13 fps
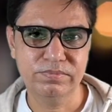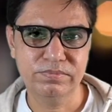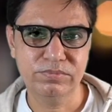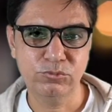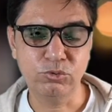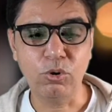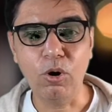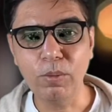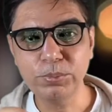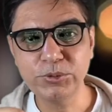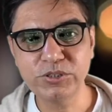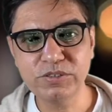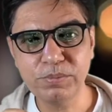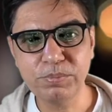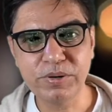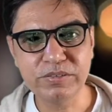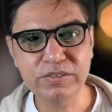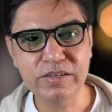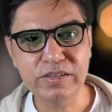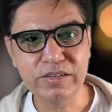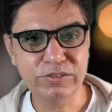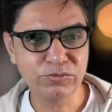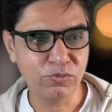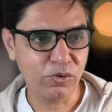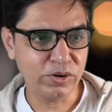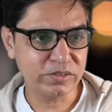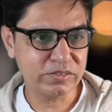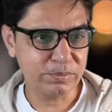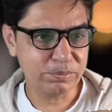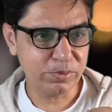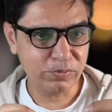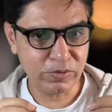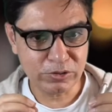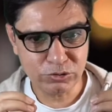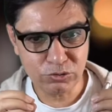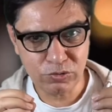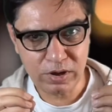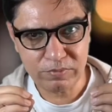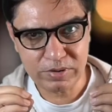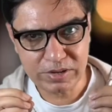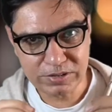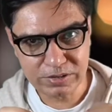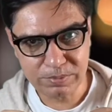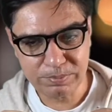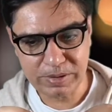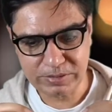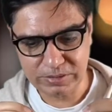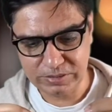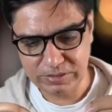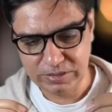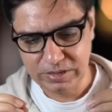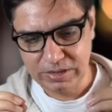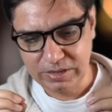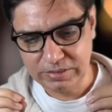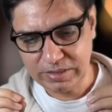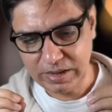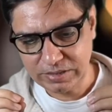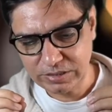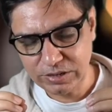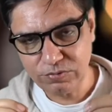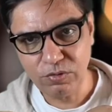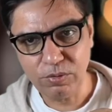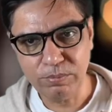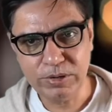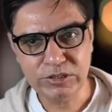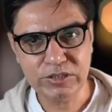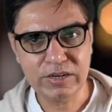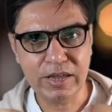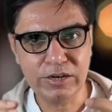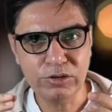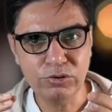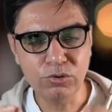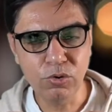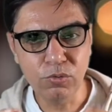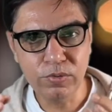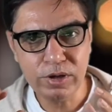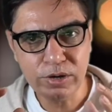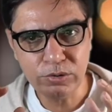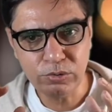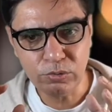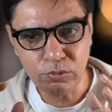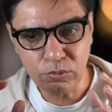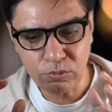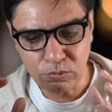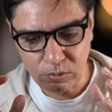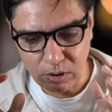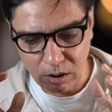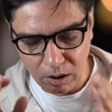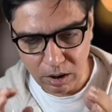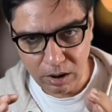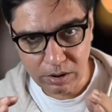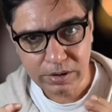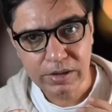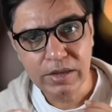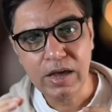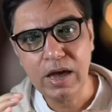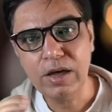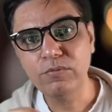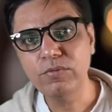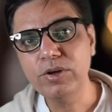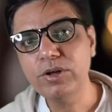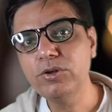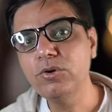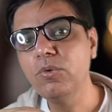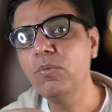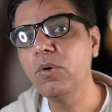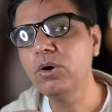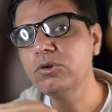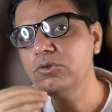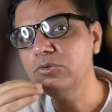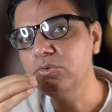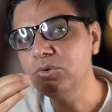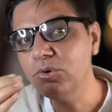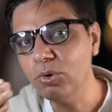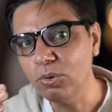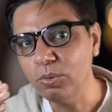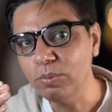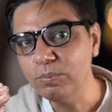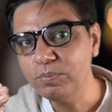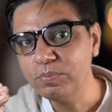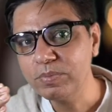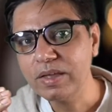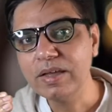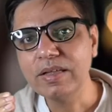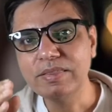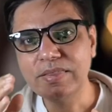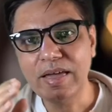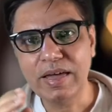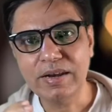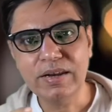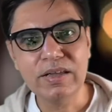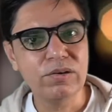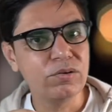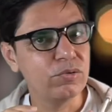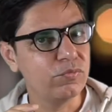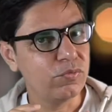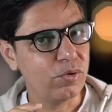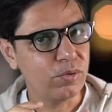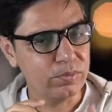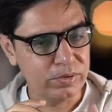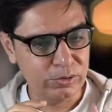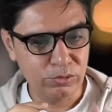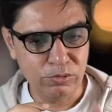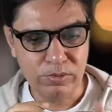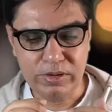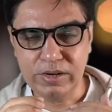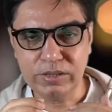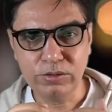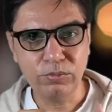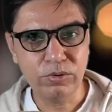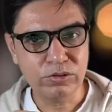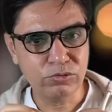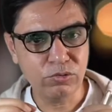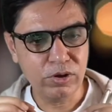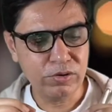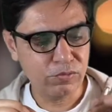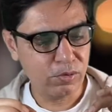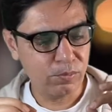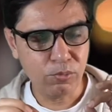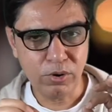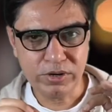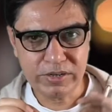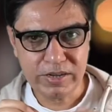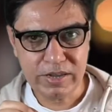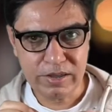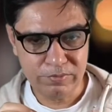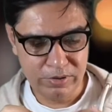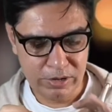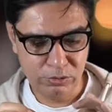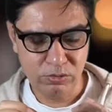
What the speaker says: So options appraisal is, for example, once you have interpreted that information and you know where you are and where you want to go, then from, in other words, going from point A where you